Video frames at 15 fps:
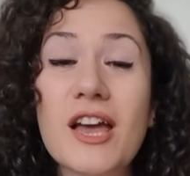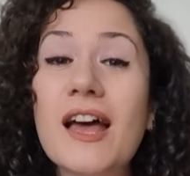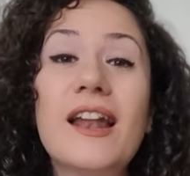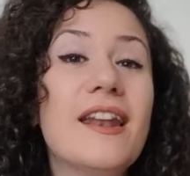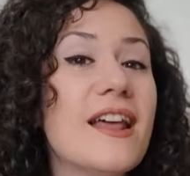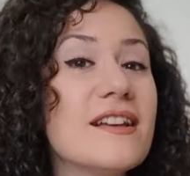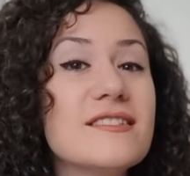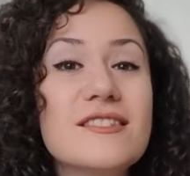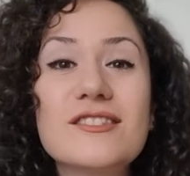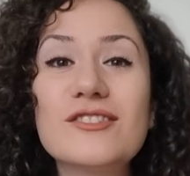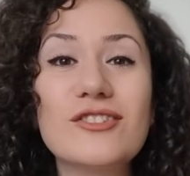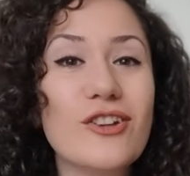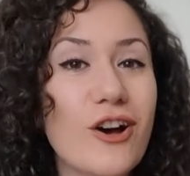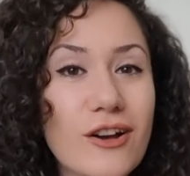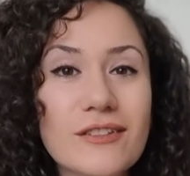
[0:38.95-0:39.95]
Let's
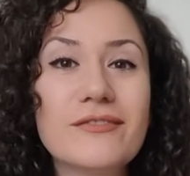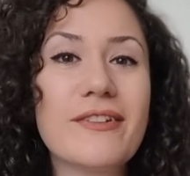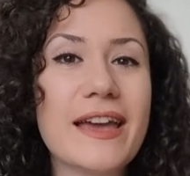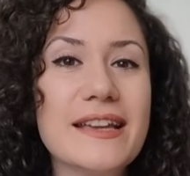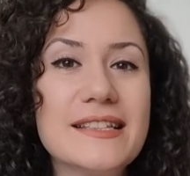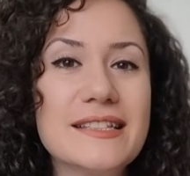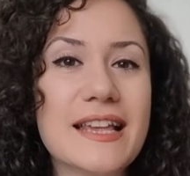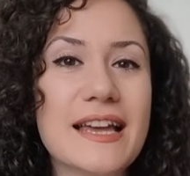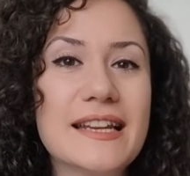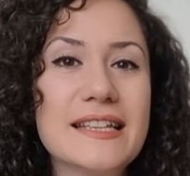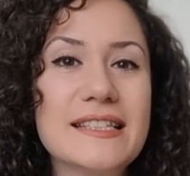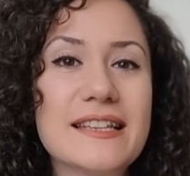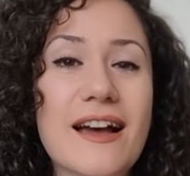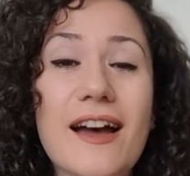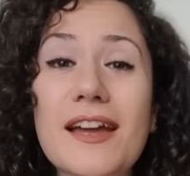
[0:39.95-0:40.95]
not waste any
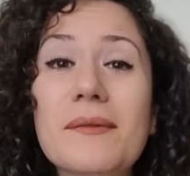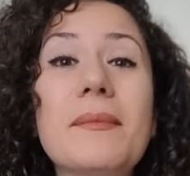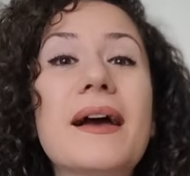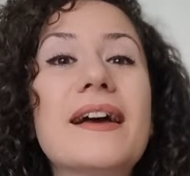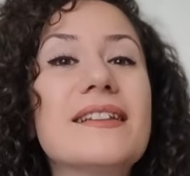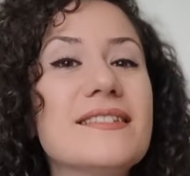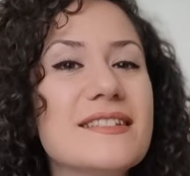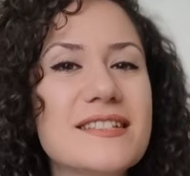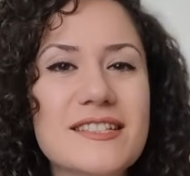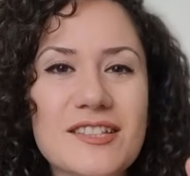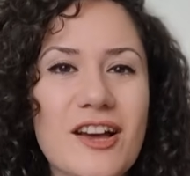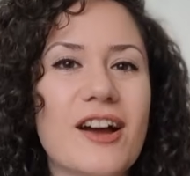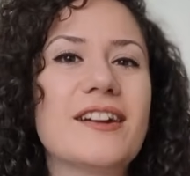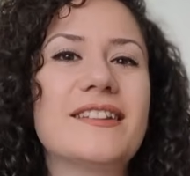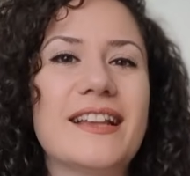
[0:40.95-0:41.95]
time and
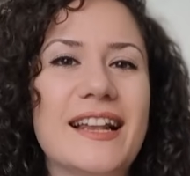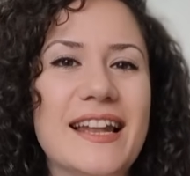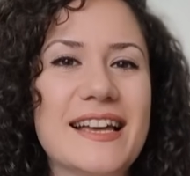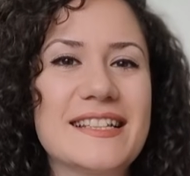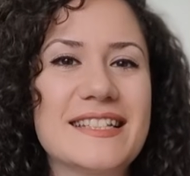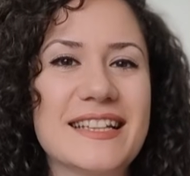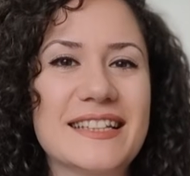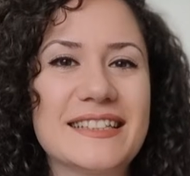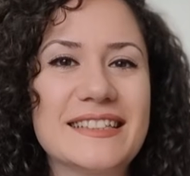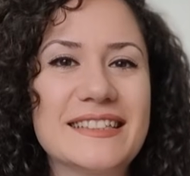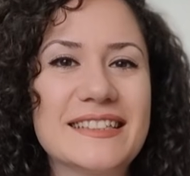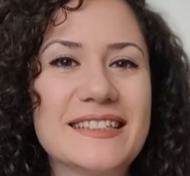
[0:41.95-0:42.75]
start the lesson.